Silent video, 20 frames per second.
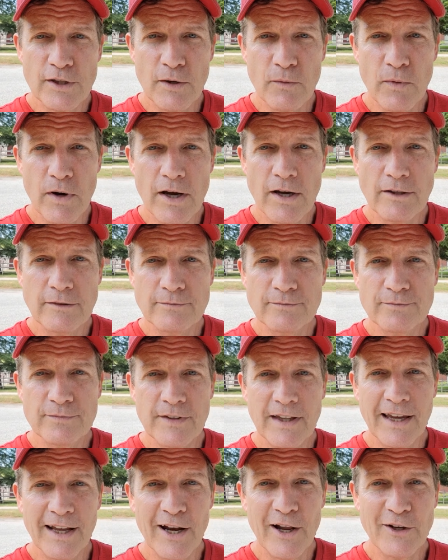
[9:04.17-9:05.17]
well,
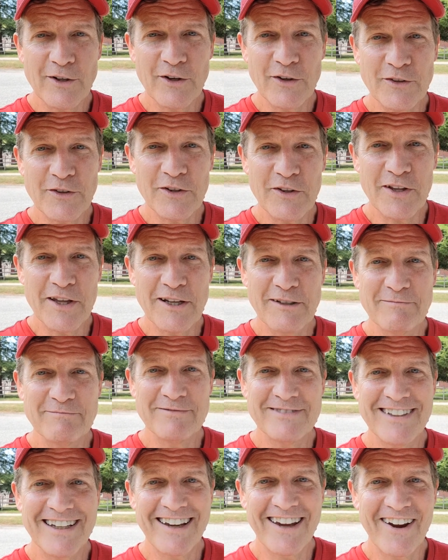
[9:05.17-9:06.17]
and I'll talk to you then.
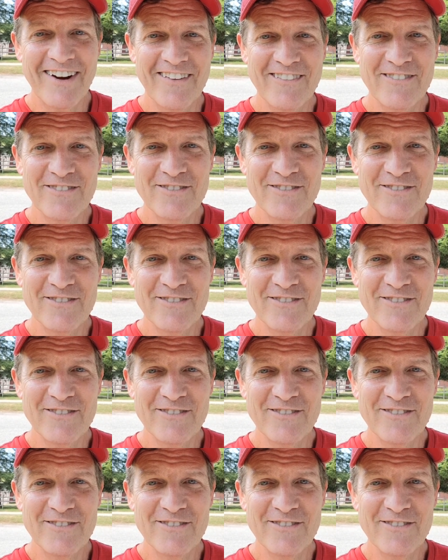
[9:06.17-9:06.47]
Take care.